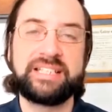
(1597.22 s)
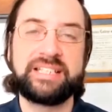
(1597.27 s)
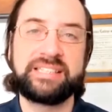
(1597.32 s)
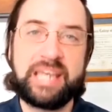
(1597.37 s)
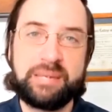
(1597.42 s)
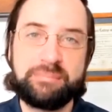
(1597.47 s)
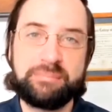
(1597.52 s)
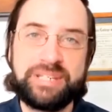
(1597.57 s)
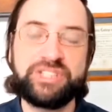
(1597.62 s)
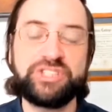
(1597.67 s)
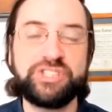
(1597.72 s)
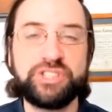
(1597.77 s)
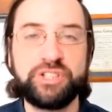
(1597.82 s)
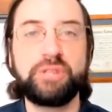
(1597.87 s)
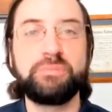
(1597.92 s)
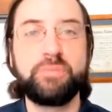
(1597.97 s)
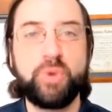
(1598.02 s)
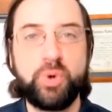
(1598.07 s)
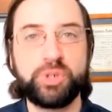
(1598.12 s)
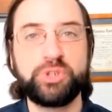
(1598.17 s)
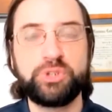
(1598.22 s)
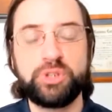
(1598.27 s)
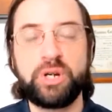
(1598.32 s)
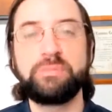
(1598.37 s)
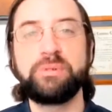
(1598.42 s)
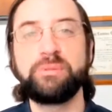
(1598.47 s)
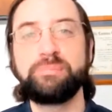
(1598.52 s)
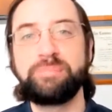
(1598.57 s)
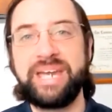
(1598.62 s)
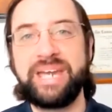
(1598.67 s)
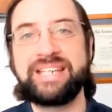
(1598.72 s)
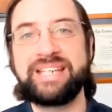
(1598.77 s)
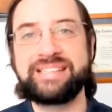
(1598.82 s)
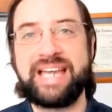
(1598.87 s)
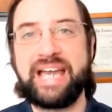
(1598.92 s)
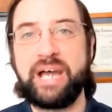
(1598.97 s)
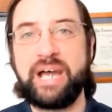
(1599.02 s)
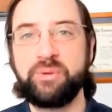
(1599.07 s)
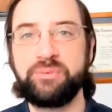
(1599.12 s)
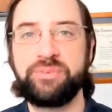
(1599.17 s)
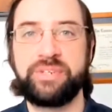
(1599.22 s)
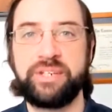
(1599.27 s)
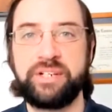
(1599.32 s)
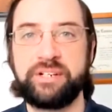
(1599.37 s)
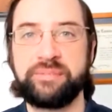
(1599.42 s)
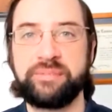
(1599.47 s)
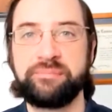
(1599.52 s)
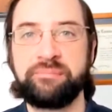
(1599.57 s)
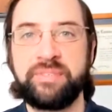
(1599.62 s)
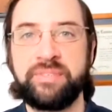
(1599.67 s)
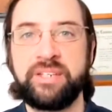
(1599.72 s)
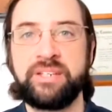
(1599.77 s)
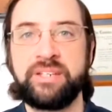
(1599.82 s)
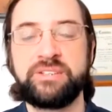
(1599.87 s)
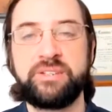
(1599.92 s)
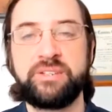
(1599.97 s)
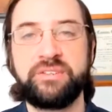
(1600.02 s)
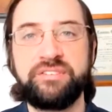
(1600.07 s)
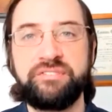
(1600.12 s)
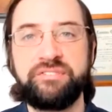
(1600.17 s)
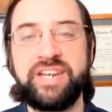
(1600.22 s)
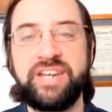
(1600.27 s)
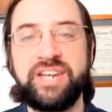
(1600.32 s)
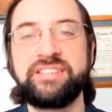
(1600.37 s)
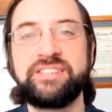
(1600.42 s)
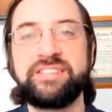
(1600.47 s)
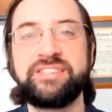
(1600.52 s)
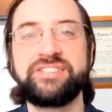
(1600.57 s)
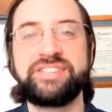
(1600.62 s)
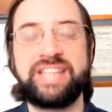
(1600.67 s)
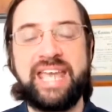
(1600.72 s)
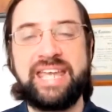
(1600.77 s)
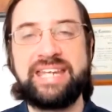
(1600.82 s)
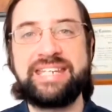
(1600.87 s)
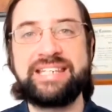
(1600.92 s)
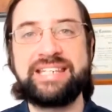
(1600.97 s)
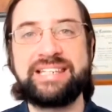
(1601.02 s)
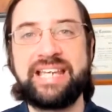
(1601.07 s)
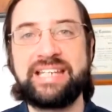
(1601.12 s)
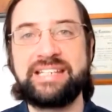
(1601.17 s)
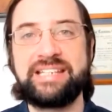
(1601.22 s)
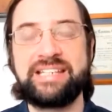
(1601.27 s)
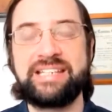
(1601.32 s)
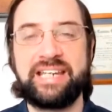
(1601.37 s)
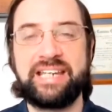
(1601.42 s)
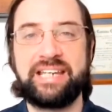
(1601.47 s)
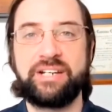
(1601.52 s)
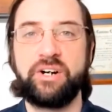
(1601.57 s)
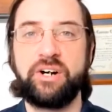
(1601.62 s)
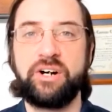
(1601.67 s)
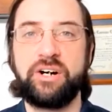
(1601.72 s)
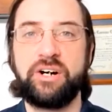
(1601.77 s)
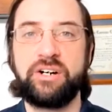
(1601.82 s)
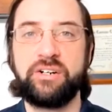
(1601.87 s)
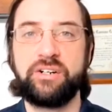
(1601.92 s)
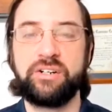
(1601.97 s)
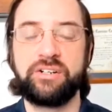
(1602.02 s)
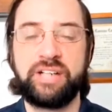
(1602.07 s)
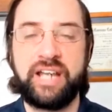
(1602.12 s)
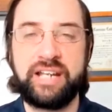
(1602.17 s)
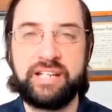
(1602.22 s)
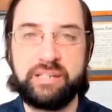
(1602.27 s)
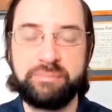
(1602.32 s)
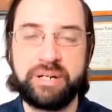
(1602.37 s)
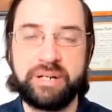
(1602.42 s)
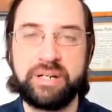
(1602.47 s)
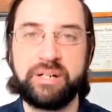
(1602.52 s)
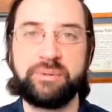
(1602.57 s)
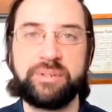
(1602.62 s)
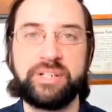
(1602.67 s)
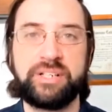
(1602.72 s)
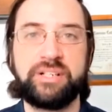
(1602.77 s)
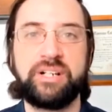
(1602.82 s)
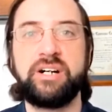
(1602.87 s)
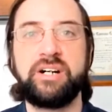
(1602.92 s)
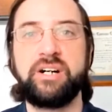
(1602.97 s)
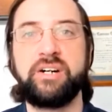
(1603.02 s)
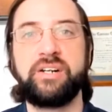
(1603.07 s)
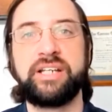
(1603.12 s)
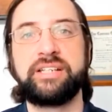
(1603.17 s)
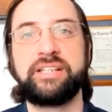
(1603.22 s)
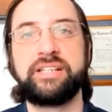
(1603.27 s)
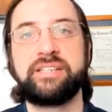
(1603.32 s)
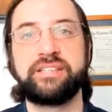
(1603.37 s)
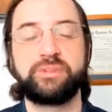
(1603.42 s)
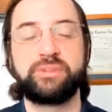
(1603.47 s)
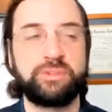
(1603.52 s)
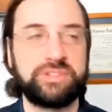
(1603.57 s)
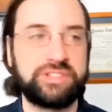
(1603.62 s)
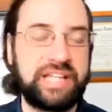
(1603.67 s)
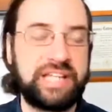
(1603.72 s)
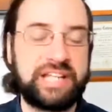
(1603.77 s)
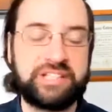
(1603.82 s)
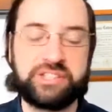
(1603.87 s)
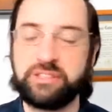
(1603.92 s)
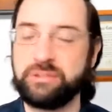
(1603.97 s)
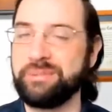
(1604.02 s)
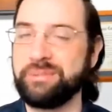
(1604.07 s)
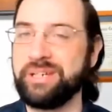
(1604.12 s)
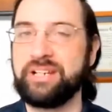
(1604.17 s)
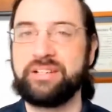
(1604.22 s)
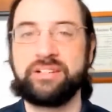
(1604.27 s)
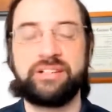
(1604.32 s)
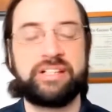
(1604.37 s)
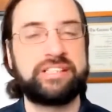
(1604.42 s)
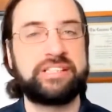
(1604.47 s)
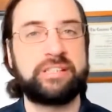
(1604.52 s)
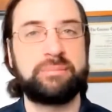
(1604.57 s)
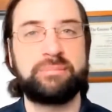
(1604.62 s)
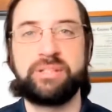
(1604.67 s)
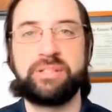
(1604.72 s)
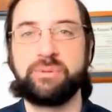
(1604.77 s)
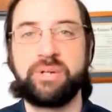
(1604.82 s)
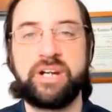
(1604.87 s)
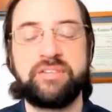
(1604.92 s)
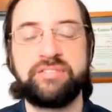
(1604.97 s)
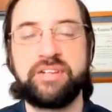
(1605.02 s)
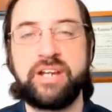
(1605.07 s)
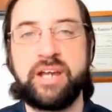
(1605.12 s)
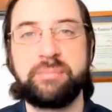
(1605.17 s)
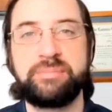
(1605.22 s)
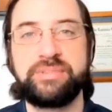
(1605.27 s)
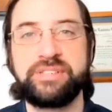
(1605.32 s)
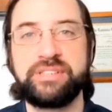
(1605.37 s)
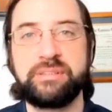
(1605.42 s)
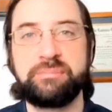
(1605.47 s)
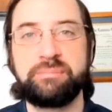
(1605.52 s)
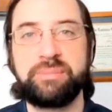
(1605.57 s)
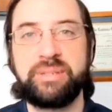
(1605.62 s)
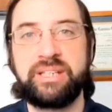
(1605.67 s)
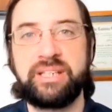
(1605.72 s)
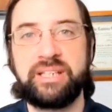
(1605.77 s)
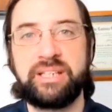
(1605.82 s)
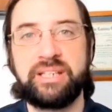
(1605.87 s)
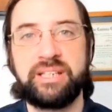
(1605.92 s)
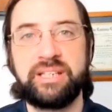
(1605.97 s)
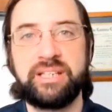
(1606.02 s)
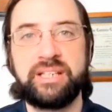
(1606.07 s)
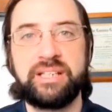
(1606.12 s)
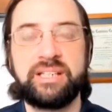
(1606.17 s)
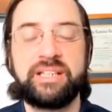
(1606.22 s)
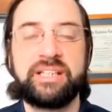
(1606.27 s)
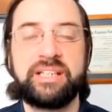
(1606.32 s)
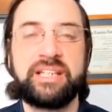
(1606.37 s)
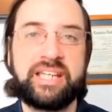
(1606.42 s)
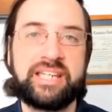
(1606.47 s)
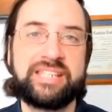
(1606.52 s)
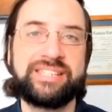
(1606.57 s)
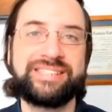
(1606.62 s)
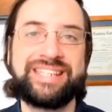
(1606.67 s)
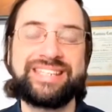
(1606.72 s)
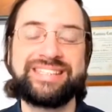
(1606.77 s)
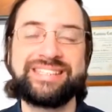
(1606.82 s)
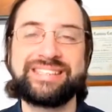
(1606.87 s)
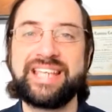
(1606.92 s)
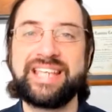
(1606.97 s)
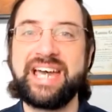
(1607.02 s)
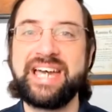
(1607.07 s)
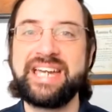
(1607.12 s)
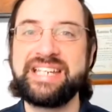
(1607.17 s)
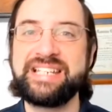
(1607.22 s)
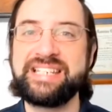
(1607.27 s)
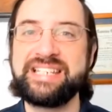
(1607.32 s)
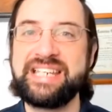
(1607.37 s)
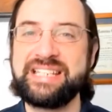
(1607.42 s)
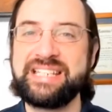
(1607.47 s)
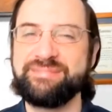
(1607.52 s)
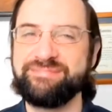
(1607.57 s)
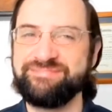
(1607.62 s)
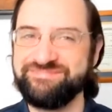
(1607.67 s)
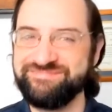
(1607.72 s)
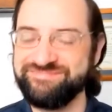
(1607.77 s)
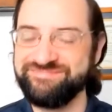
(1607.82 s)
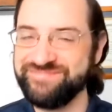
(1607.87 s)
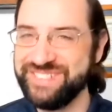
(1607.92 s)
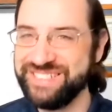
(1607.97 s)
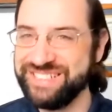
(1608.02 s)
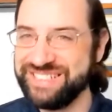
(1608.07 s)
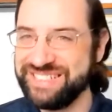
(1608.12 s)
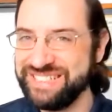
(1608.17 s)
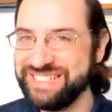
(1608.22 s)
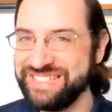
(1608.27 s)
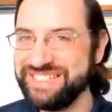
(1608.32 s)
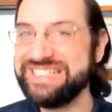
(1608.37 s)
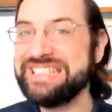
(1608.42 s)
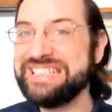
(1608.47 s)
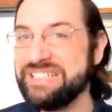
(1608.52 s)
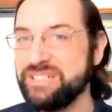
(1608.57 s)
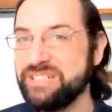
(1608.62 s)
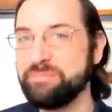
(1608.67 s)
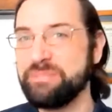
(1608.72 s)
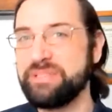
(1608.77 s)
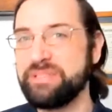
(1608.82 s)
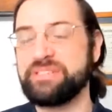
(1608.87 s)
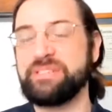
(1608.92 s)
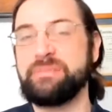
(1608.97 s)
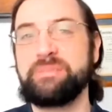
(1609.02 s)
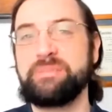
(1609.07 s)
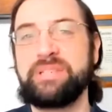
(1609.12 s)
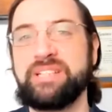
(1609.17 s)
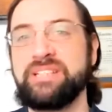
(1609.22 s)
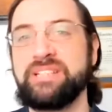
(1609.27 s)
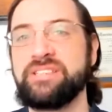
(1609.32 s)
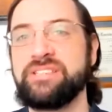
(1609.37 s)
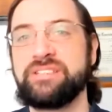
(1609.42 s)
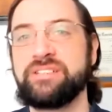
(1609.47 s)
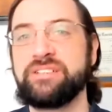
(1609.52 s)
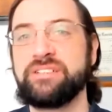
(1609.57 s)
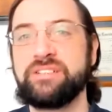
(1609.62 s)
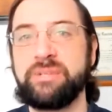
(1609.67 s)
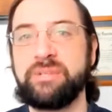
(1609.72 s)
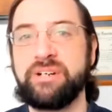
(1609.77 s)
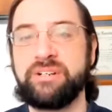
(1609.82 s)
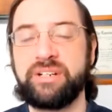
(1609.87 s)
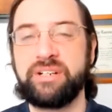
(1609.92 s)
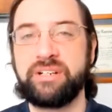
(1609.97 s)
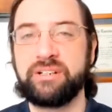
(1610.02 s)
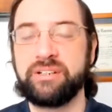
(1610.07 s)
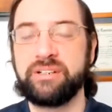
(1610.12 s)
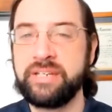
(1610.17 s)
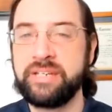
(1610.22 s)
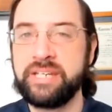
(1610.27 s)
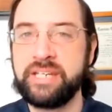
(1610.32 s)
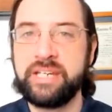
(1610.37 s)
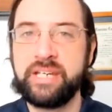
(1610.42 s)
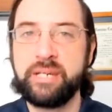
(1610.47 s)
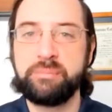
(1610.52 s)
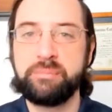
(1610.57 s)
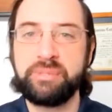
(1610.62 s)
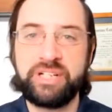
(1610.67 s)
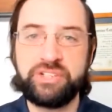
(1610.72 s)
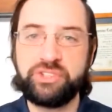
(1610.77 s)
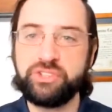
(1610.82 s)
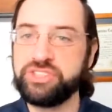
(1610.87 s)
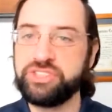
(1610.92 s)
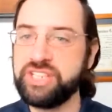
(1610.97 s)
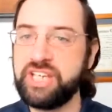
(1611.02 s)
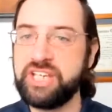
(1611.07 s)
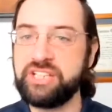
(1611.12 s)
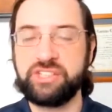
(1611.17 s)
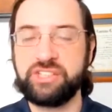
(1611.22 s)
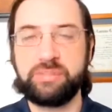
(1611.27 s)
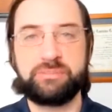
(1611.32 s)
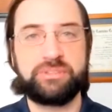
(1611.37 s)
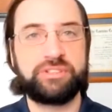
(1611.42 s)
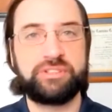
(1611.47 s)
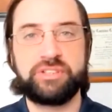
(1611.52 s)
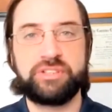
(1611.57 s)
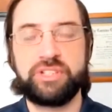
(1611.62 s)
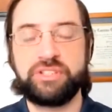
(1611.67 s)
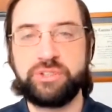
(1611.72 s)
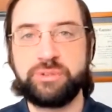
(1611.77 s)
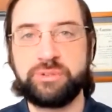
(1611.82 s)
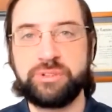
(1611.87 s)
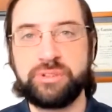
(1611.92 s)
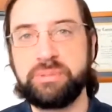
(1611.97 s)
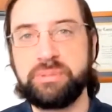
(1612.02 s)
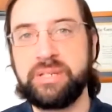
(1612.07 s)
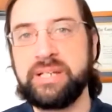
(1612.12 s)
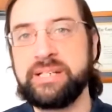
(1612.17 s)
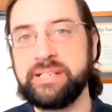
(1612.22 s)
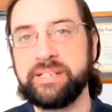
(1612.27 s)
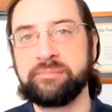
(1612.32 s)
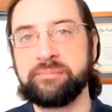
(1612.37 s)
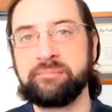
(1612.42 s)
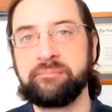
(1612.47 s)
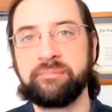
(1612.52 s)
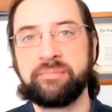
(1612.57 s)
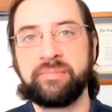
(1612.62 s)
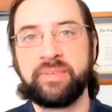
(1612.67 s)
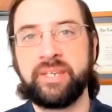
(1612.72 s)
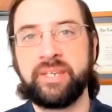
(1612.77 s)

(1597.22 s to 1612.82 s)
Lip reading: that means there are more troubled banks out there. So the fact that there's any lending at all or any borrowing at all at the Swiss National Bank or ECB, wherever it happens to be, is a sign that there's a little bit to be concerned about here. But as you said, Jim, as you were implying,